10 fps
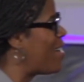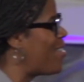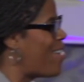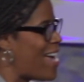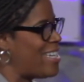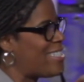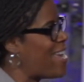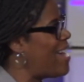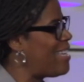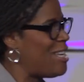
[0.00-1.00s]
I go
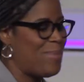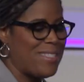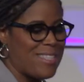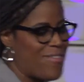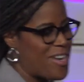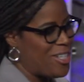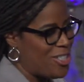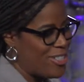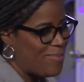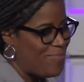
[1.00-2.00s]
hashtag keep it
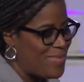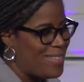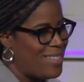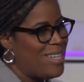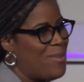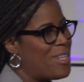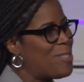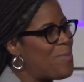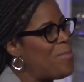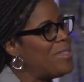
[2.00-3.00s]
700.
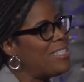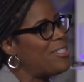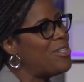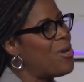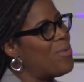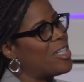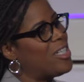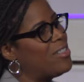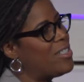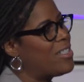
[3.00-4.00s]
Because people need to know what
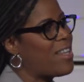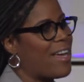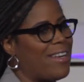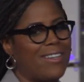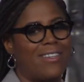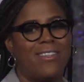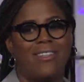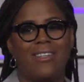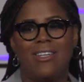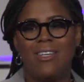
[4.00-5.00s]
good looks like.
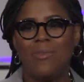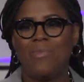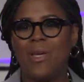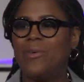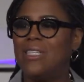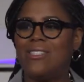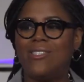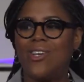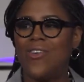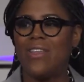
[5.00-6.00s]
People need to
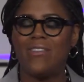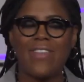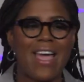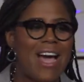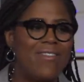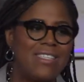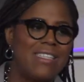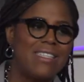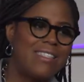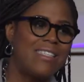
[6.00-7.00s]
know that if they have a
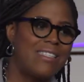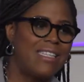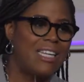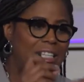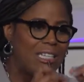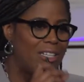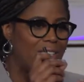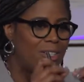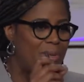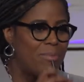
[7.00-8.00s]
660, a
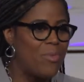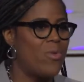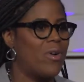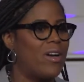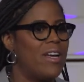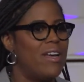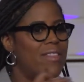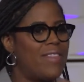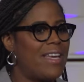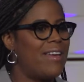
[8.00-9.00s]
little bit more,
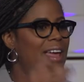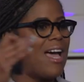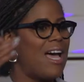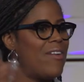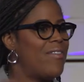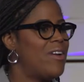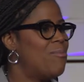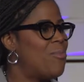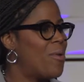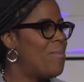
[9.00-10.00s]
they can have
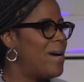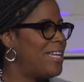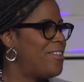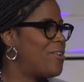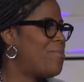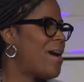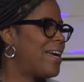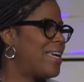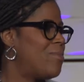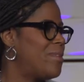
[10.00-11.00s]
more money in their
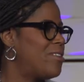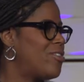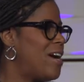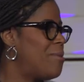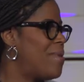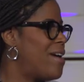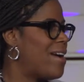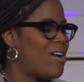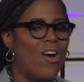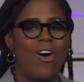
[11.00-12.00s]
pocket when they're trying to buy
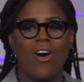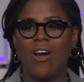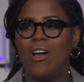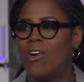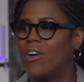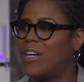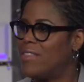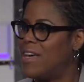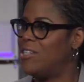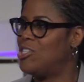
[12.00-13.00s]
that car or
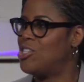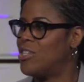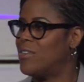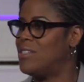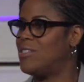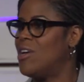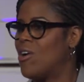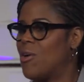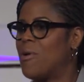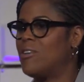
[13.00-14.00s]
get that insurance
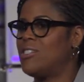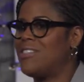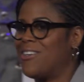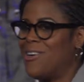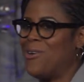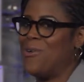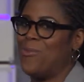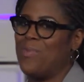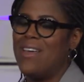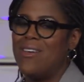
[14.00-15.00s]
or purchase their
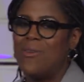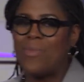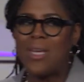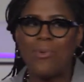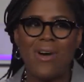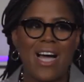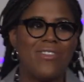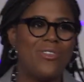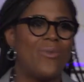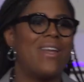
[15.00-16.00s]
home. People have
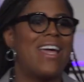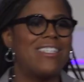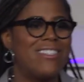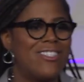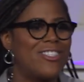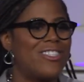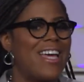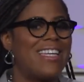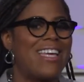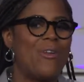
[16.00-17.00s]
to know what excellence looks
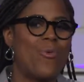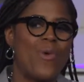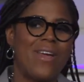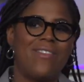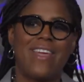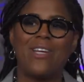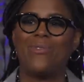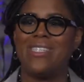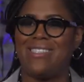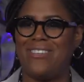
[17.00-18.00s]
like in a way that they can
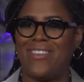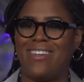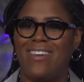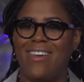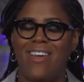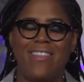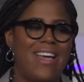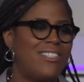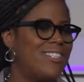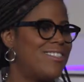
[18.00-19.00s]
receive it. And
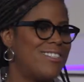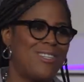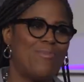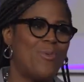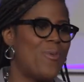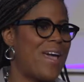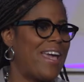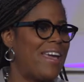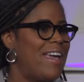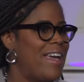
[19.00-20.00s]
that's just a simple
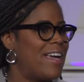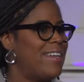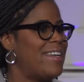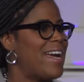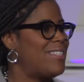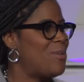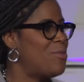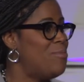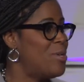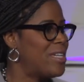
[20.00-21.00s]
way in connecting
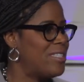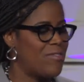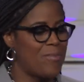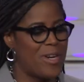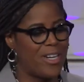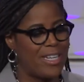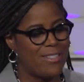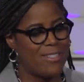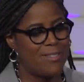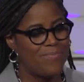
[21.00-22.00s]
with millions of
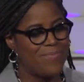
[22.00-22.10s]
Americans.